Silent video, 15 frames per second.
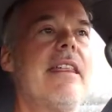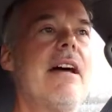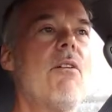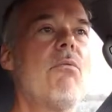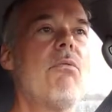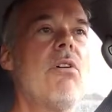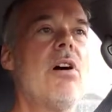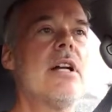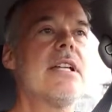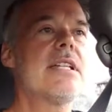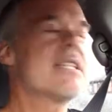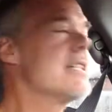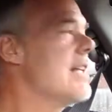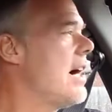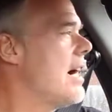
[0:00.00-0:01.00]
that one
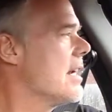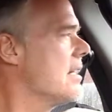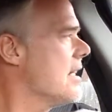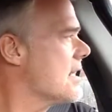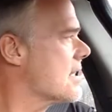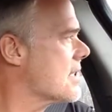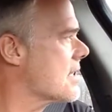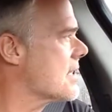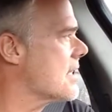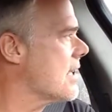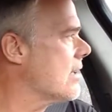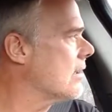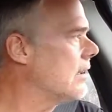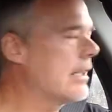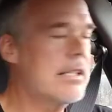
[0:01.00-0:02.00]
is not
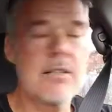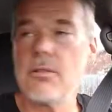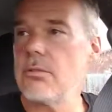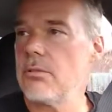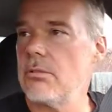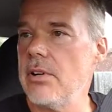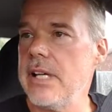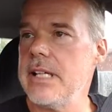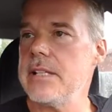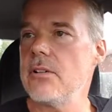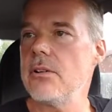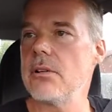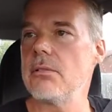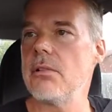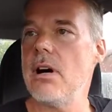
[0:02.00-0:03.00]
necessarily right
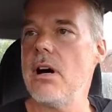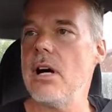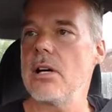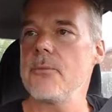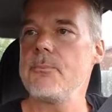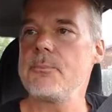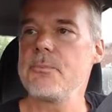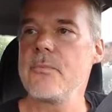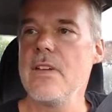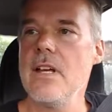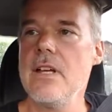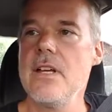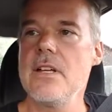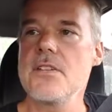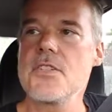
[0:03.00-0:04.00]
or wrong.
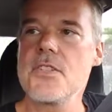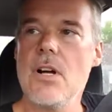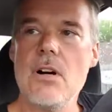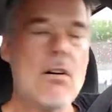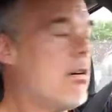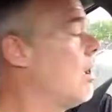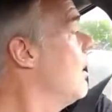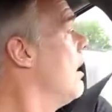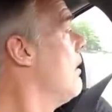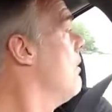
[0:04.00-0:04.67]
So,